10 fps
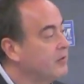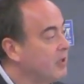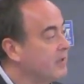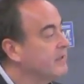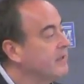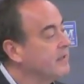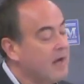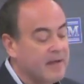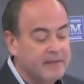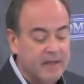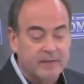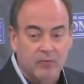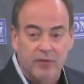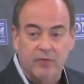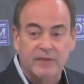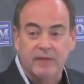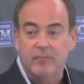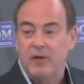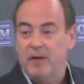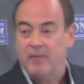justice context, whether it's in the
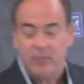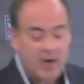private